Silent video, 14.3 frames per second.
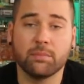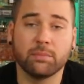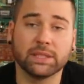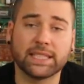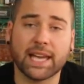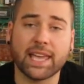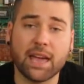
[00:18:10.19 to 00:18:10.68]

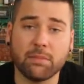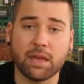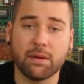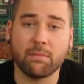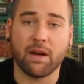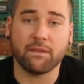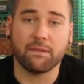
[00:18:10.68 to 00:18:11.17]
but I am
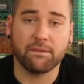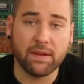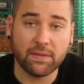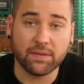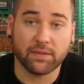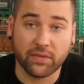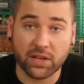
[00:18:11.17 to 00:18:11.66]
in my
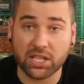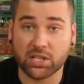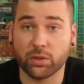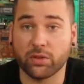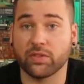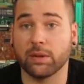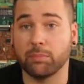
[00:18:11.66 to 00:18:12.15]
5th
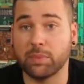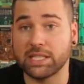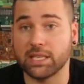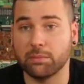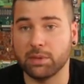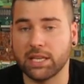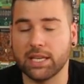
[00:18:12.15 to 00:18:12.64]
version of the
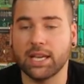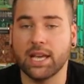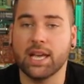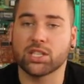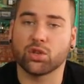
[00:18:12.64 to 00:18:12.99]
PCB,